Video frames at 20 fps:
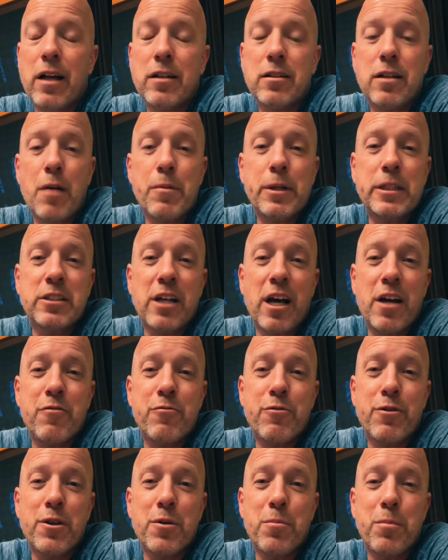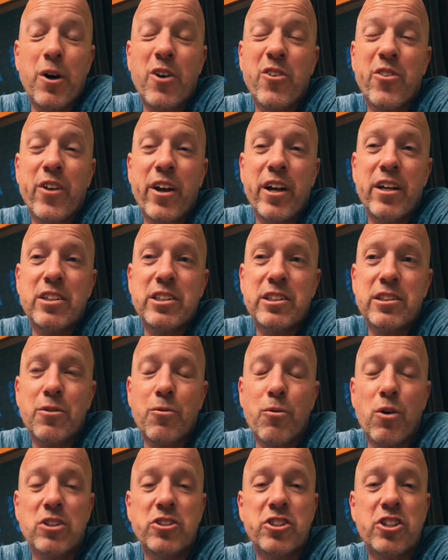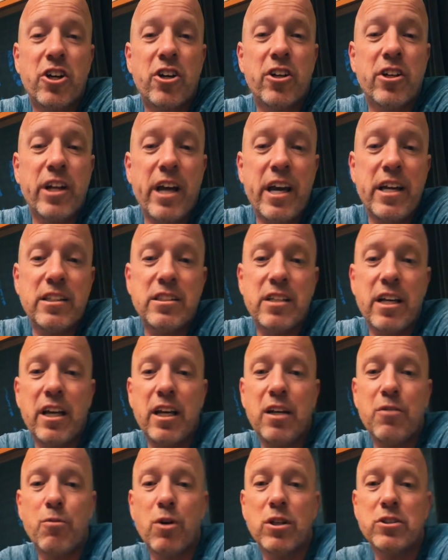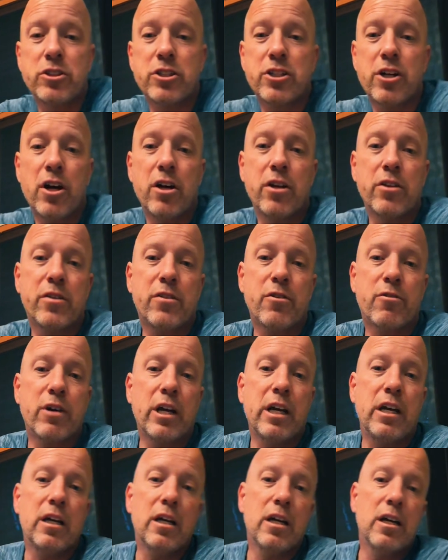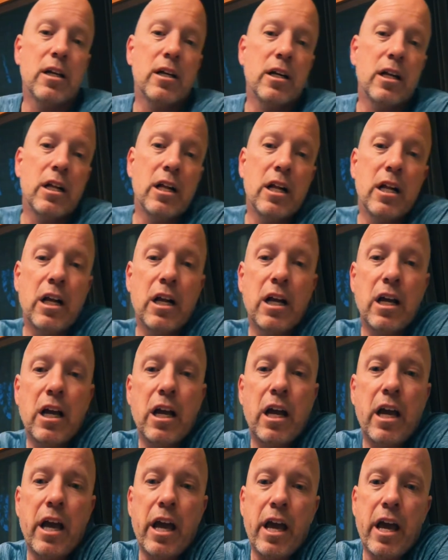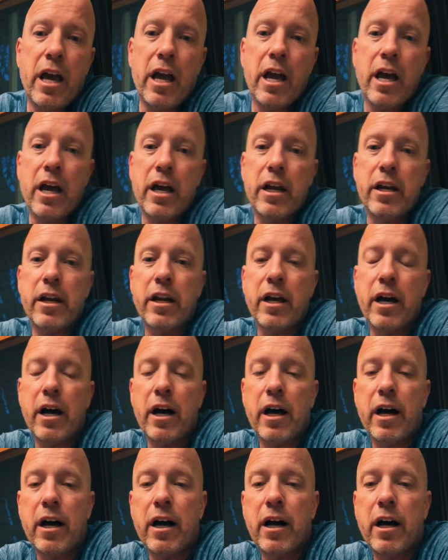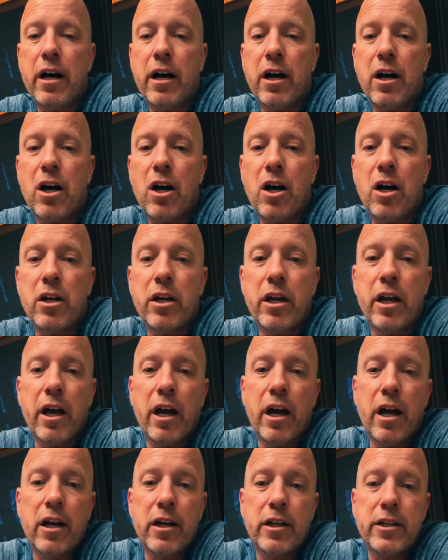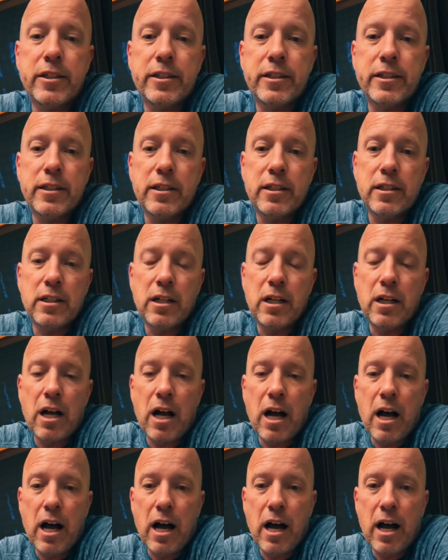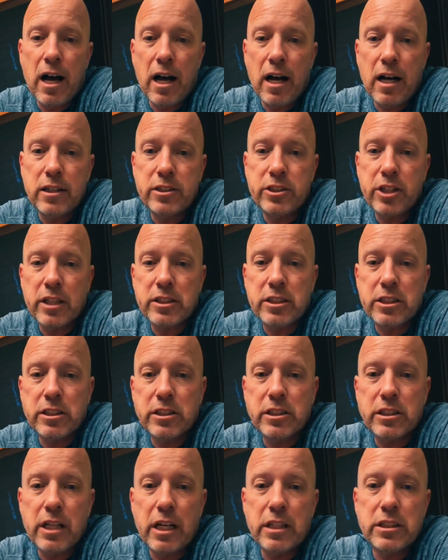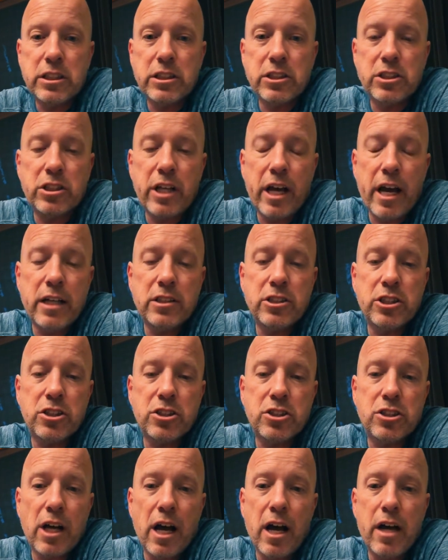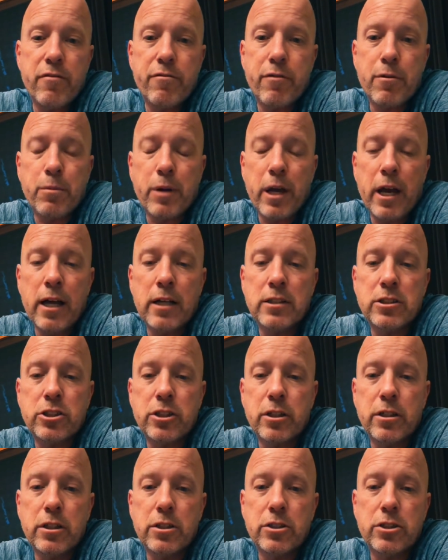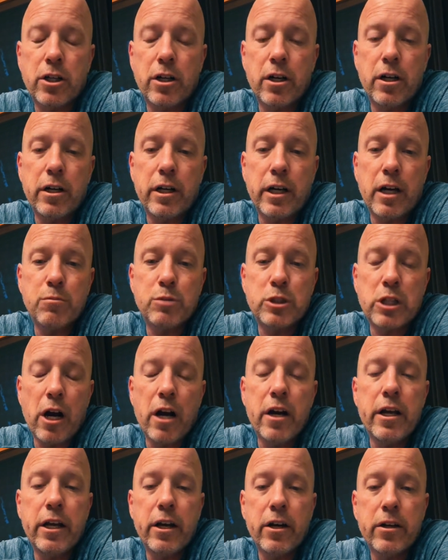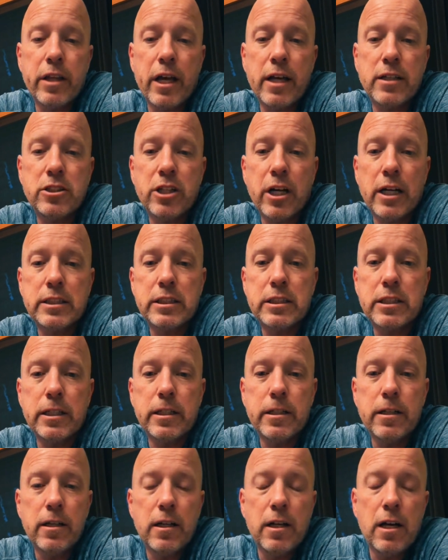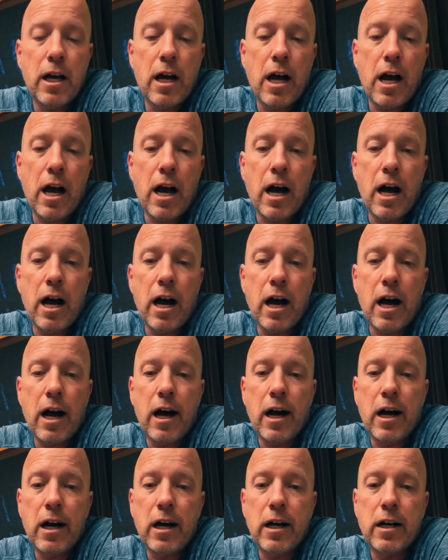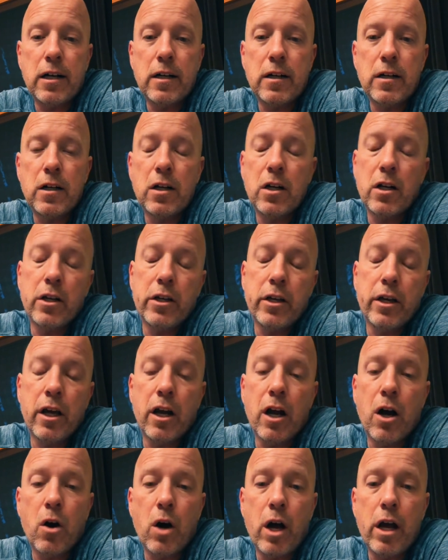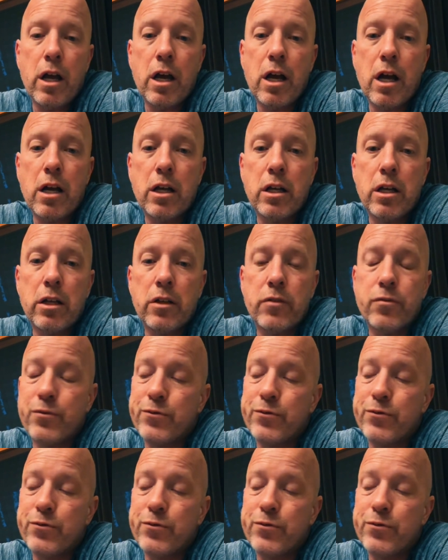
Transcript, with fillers: yeah, I'm excited for their birthdays. One's turning 18, one's turning three. And uh, yeah. Uh, Justin says his dad just died from cancer and he's hurting. I'm sorry to hear that, Justin. Uh, you know, I,